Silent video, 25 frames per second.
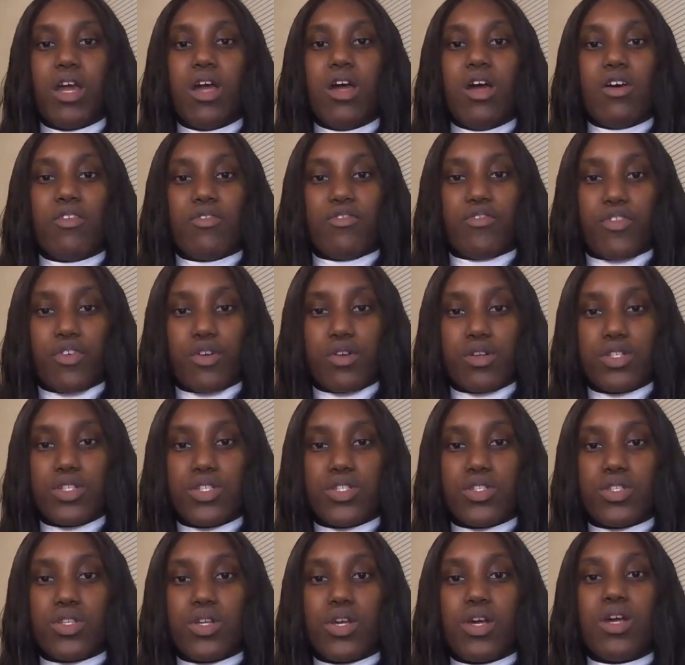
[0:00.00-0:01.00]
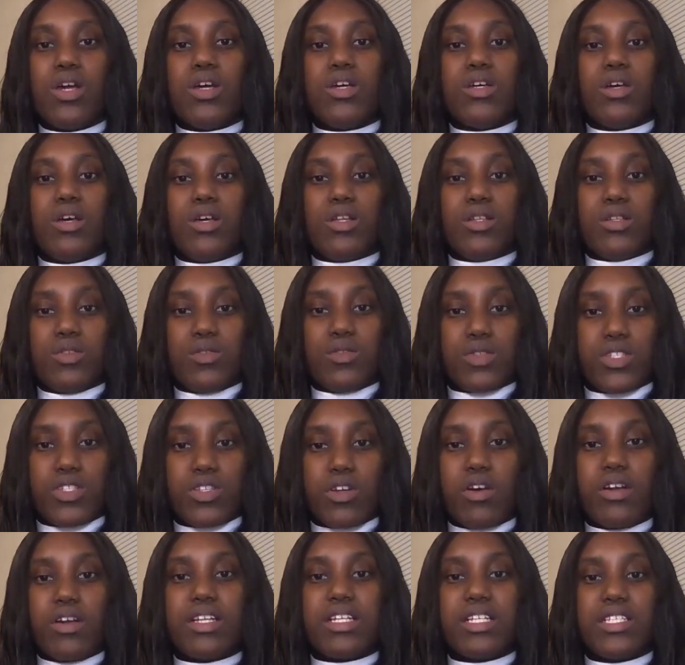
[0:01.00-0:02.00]
First, to
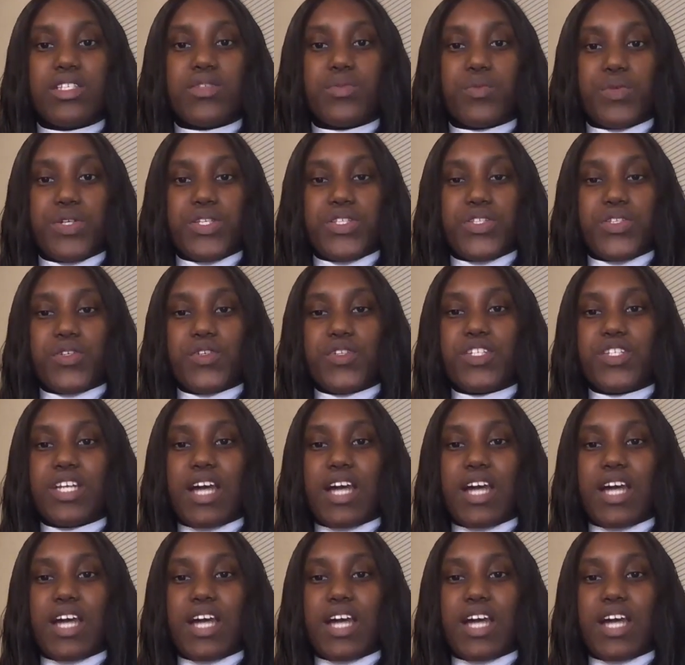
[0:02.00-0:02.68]
start this research,